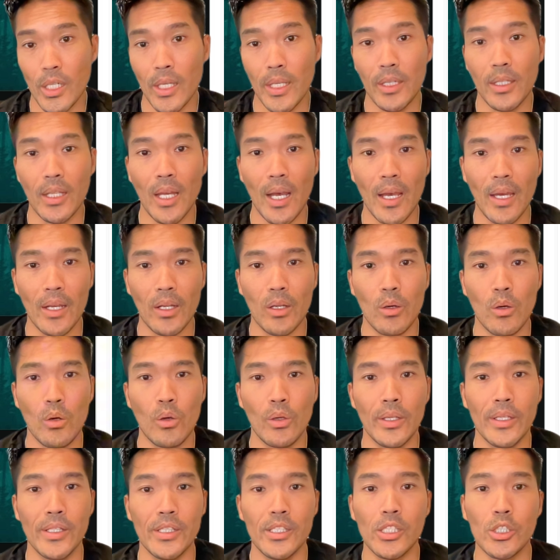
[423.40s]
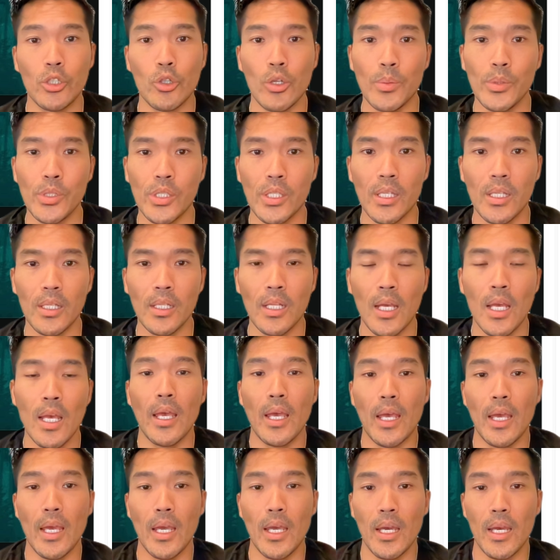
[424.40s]
a title, a description,
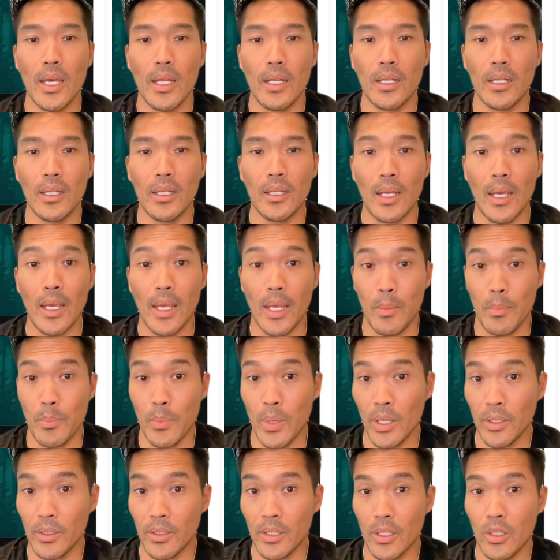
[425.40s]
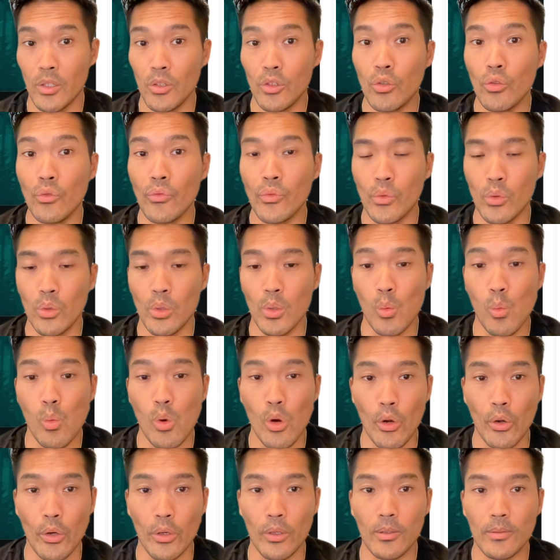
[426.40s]
and a button to view the
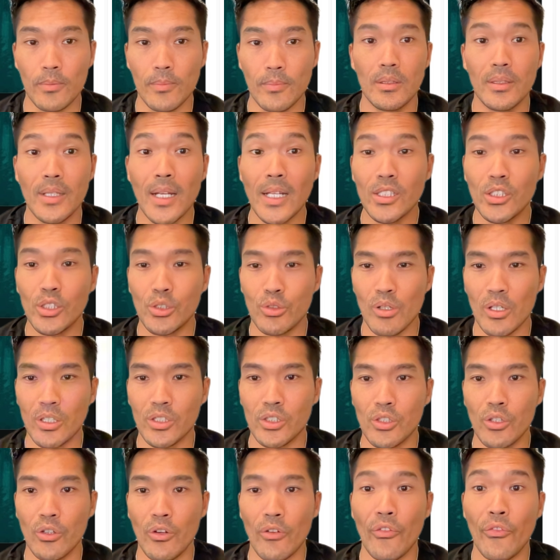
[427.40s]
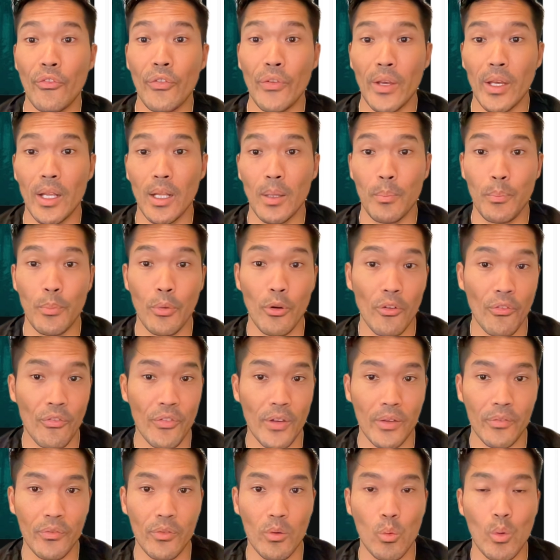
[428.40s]
work. That structure felt
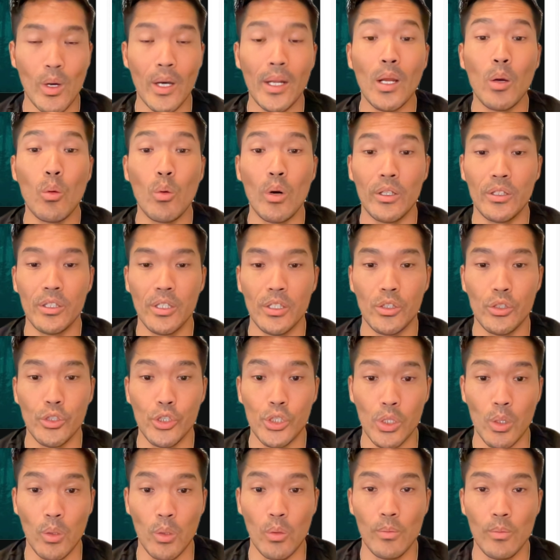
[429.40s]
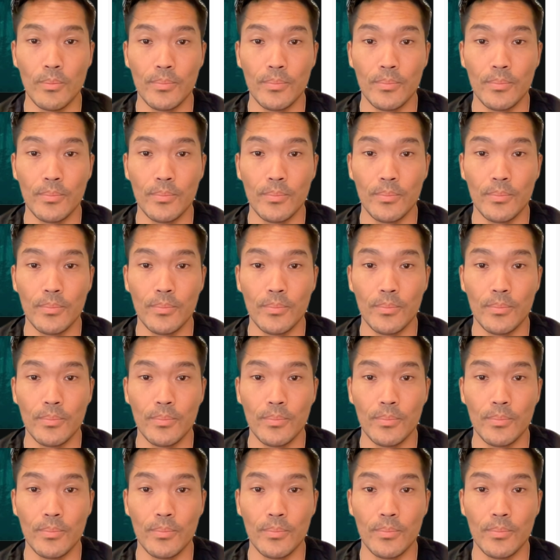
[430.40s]
perfect for what I wanted to show.